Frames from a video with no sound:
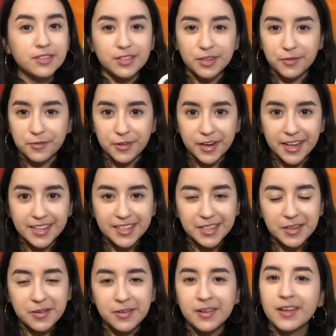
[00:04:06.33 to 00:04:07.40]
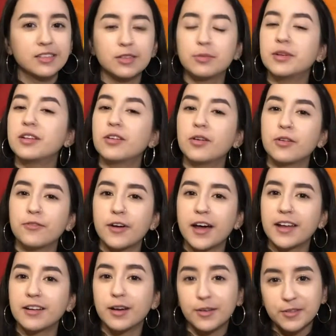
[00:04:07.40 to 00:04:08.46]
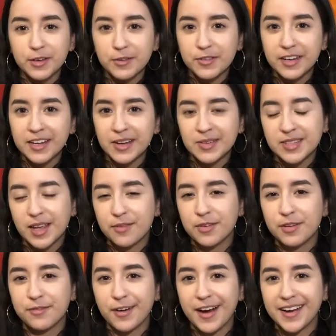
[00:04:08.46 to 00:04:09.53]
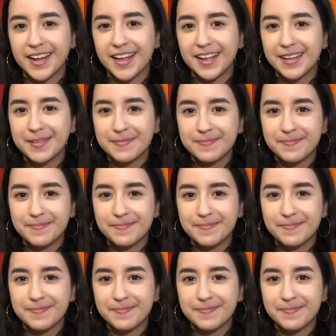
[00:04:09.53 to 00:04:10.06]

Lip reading: don't forget to be notified of new videos every Friday.